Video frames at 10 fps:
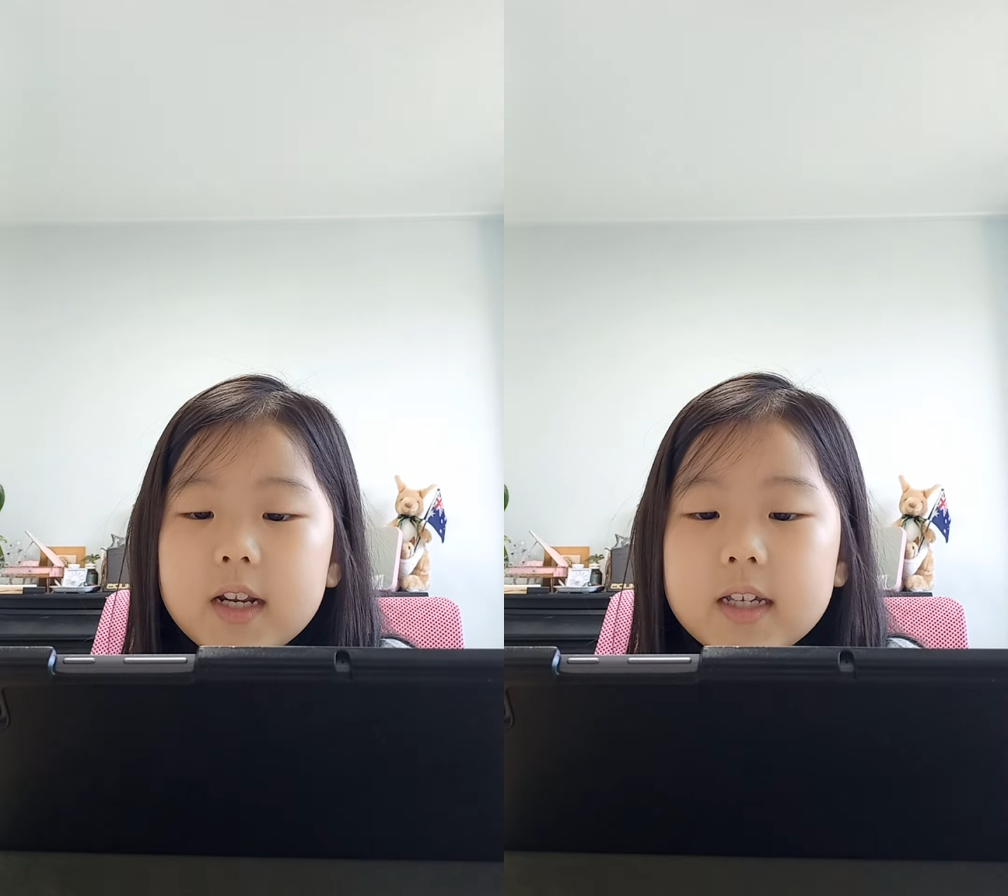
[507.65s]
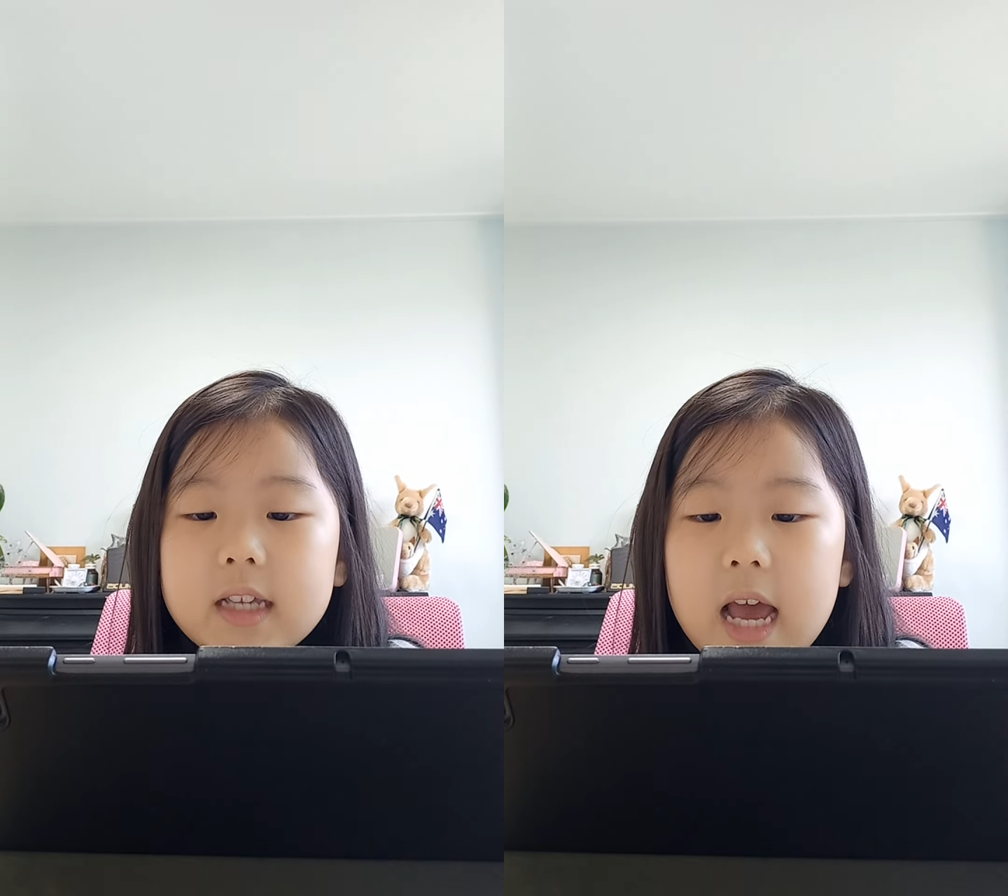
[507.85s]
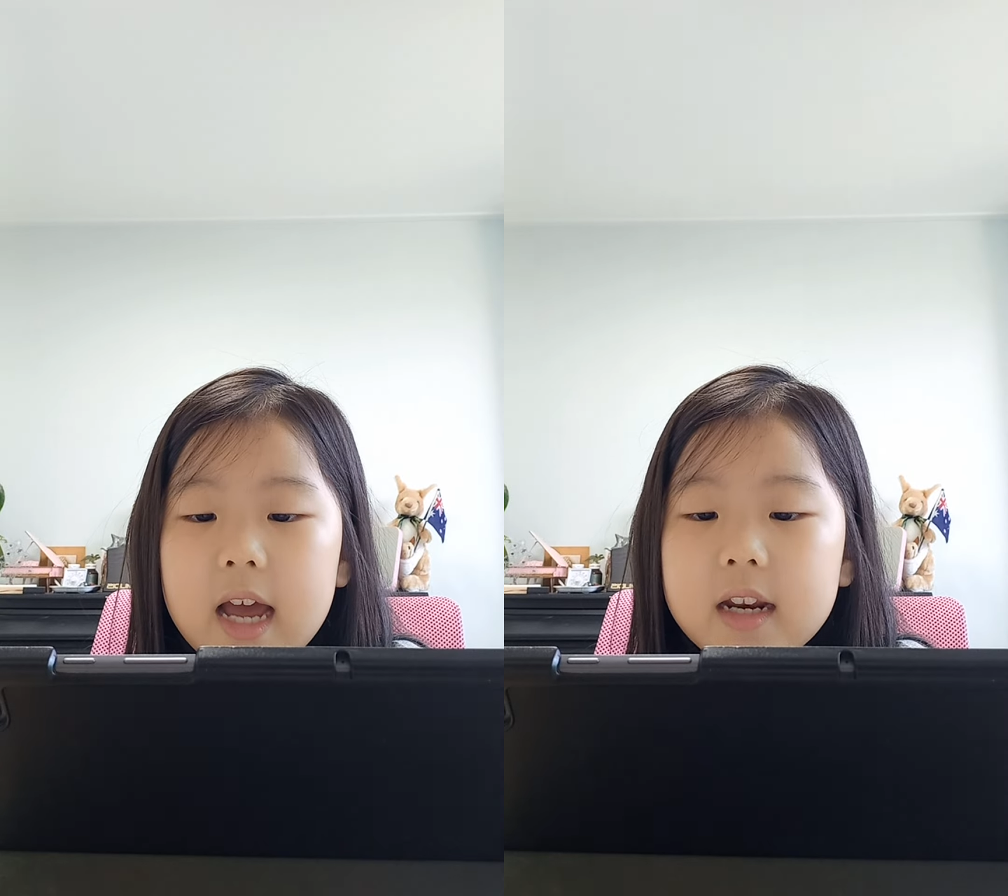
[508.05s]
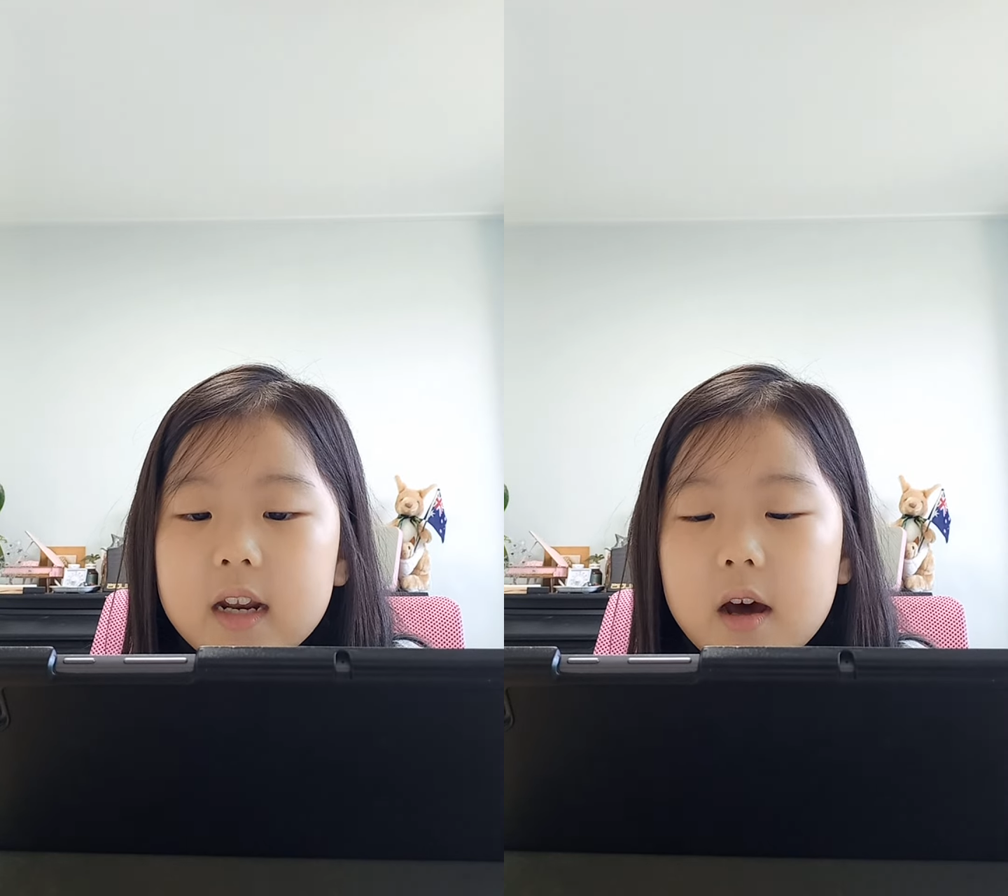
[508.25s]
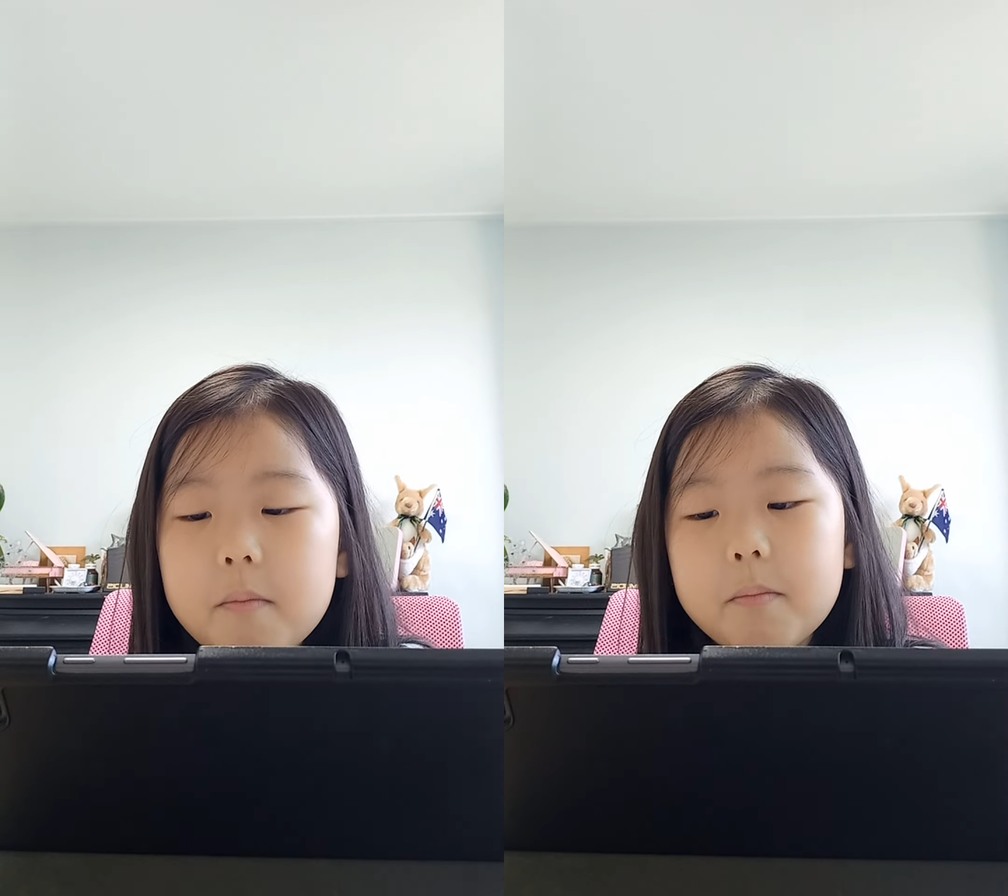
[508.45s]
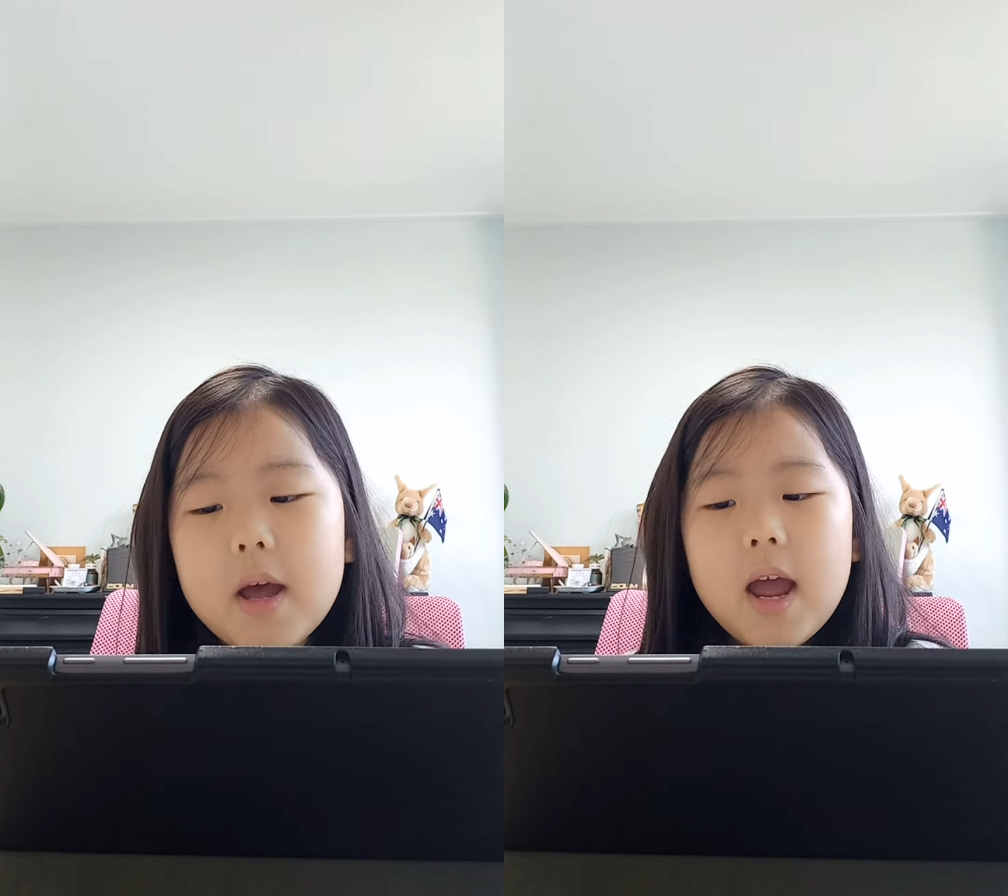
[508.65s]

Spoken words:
his hand up